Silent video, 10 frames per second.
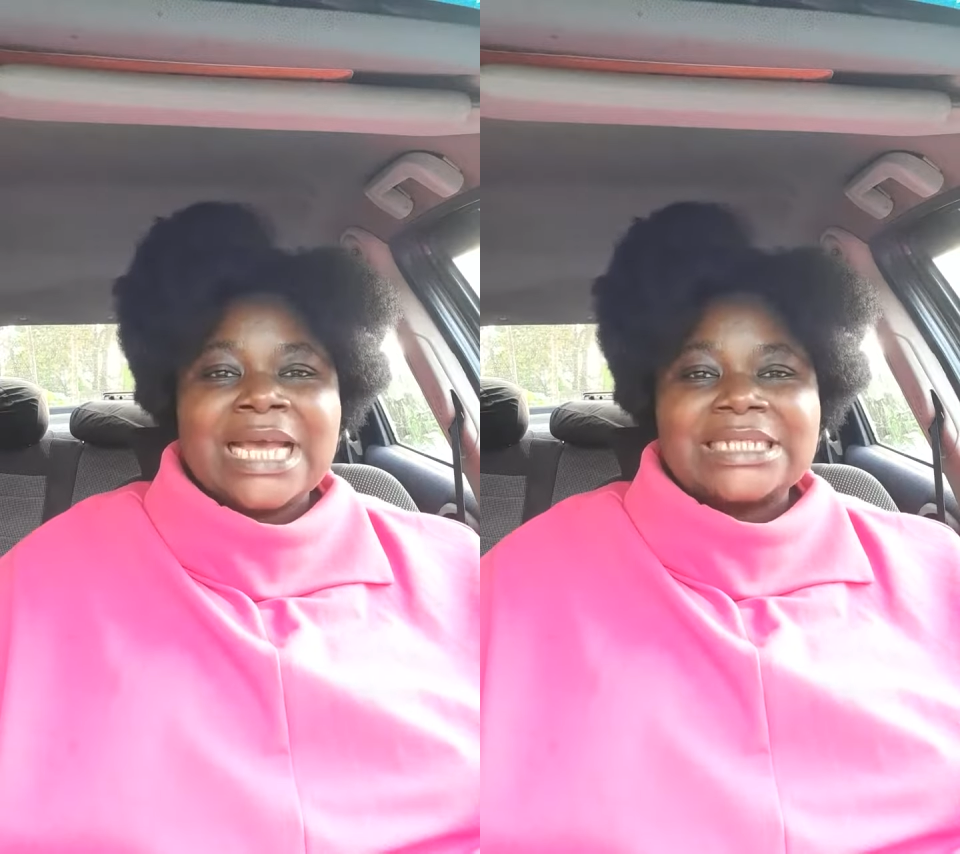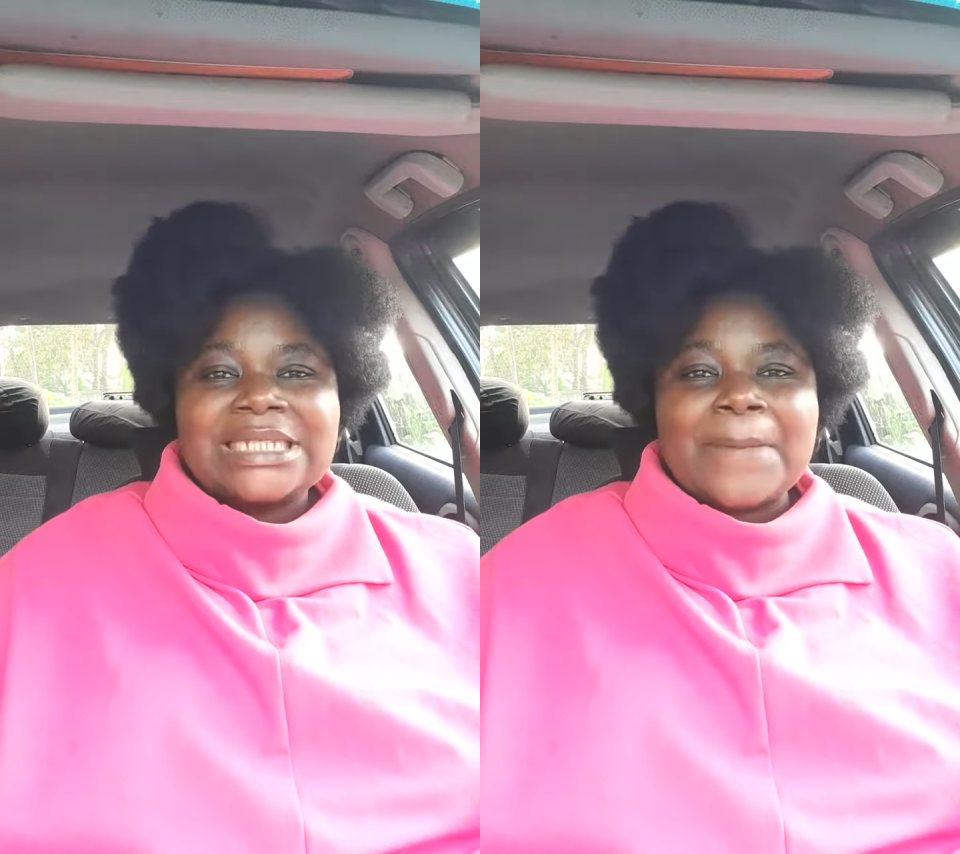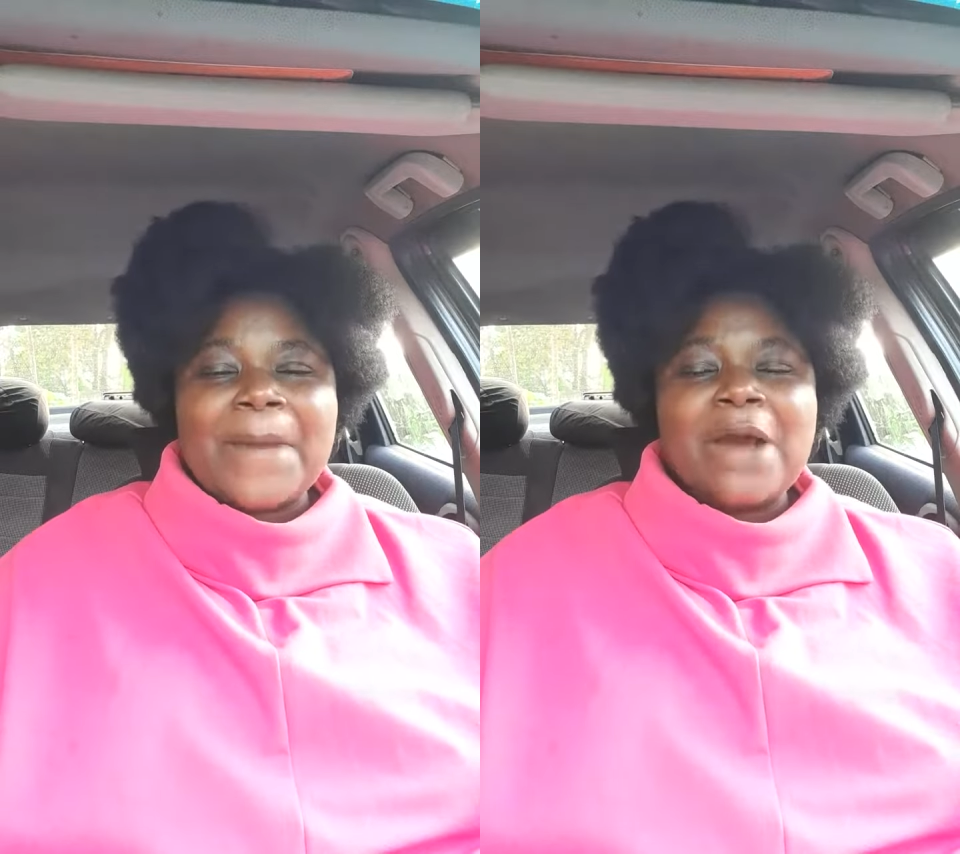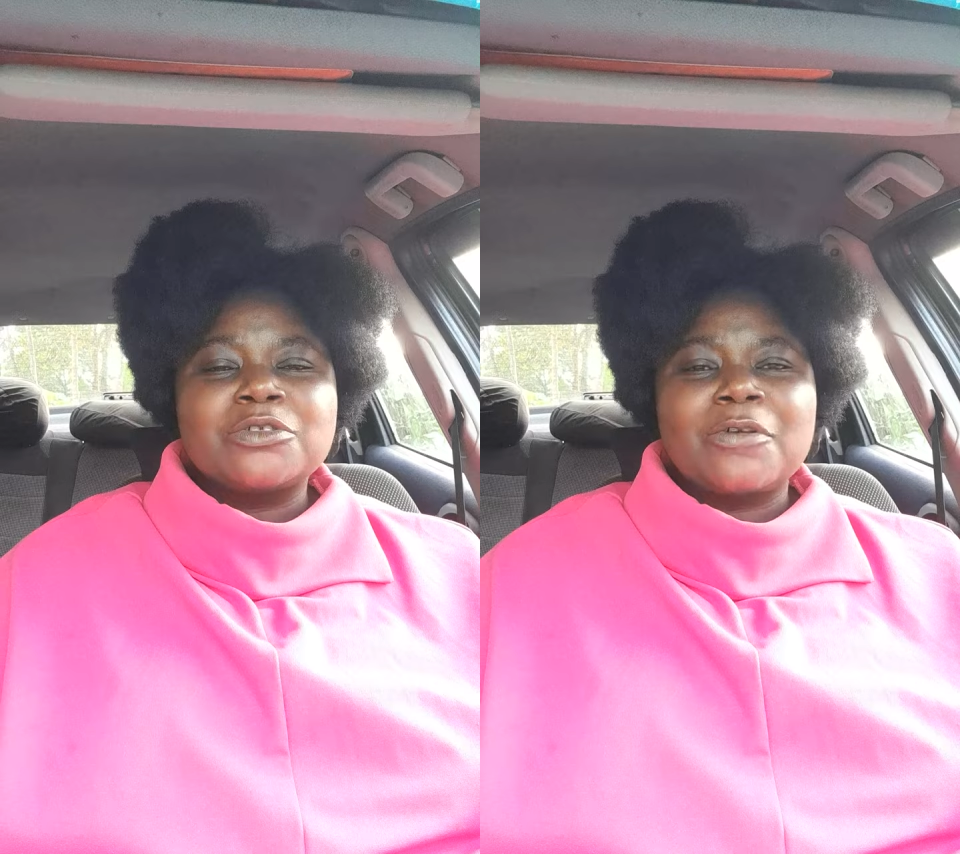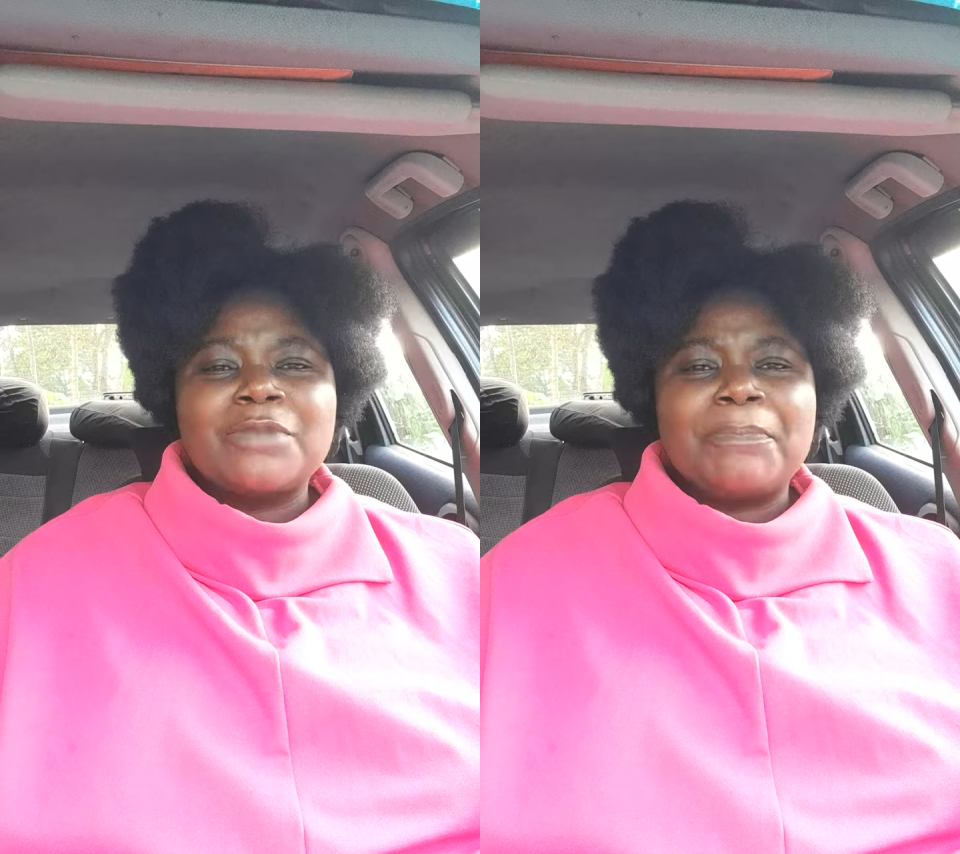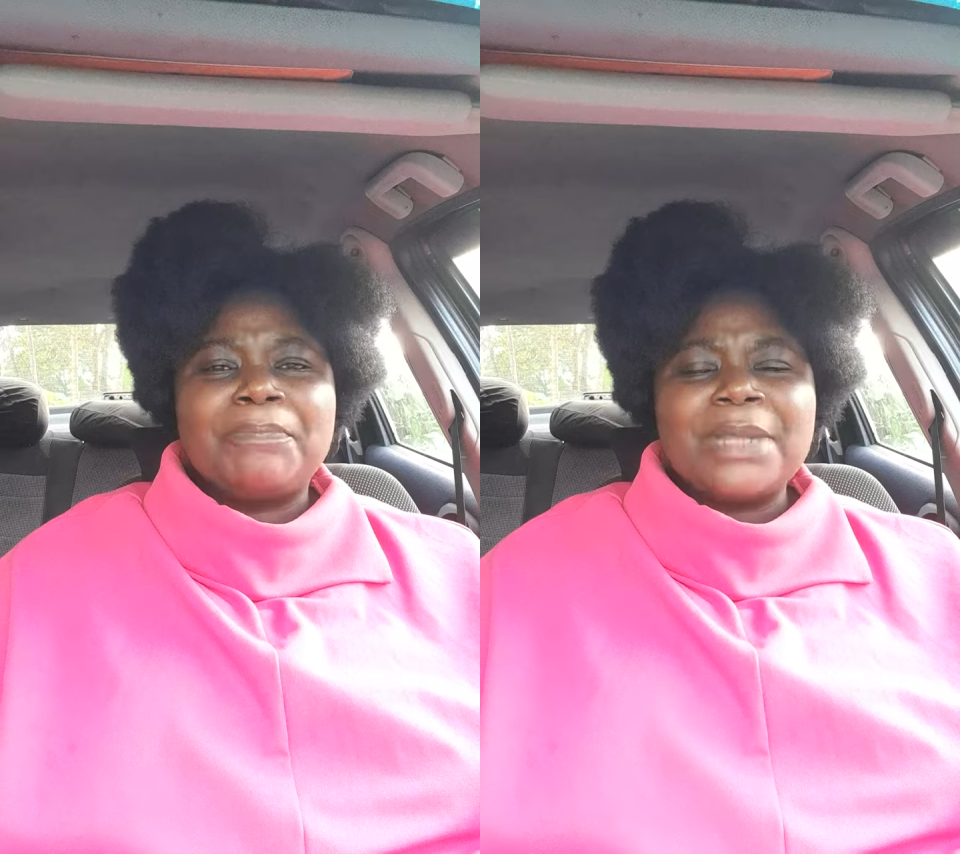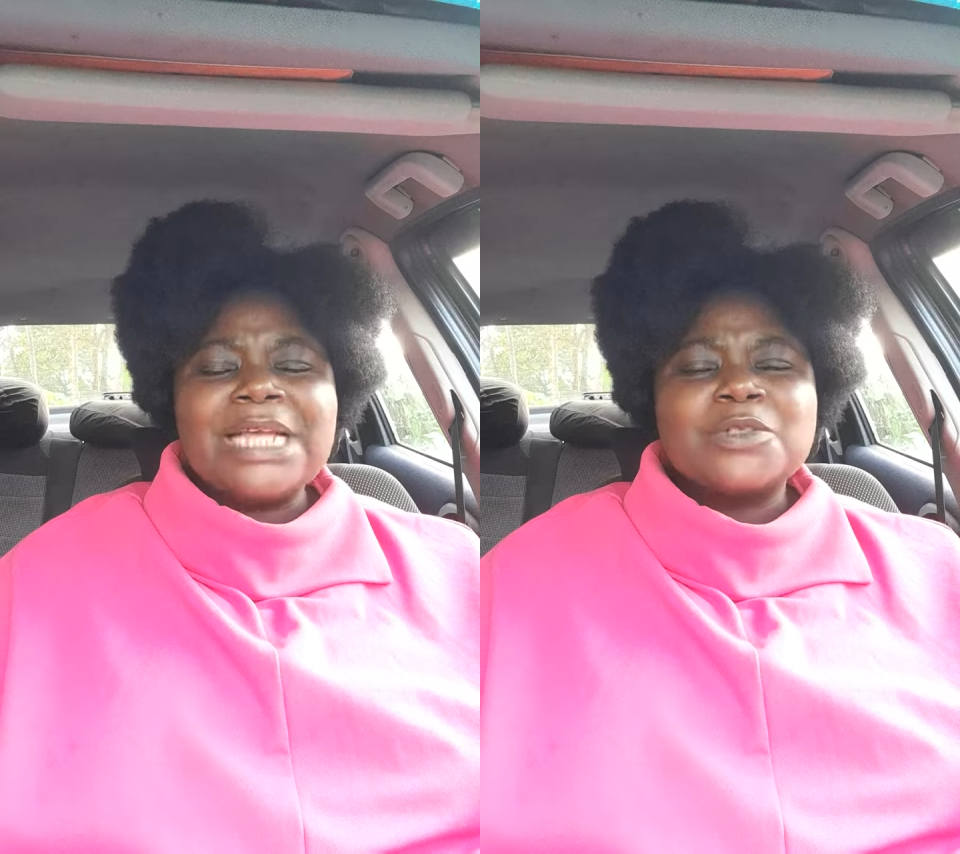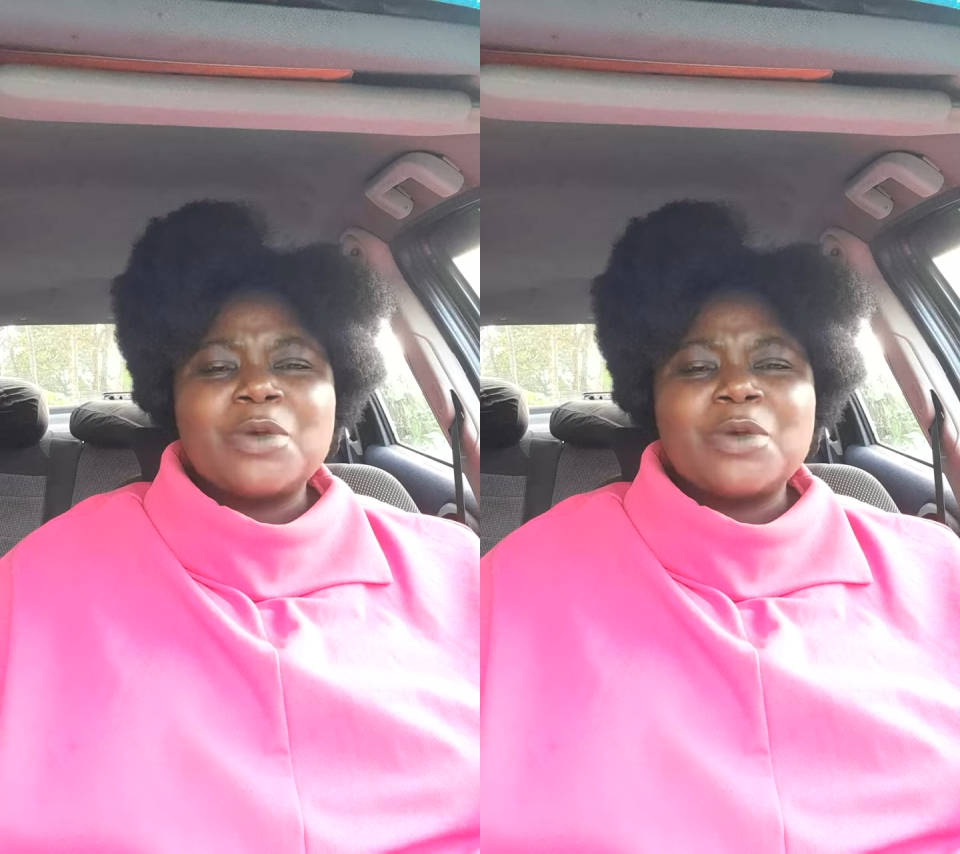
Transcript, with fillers: step out of the place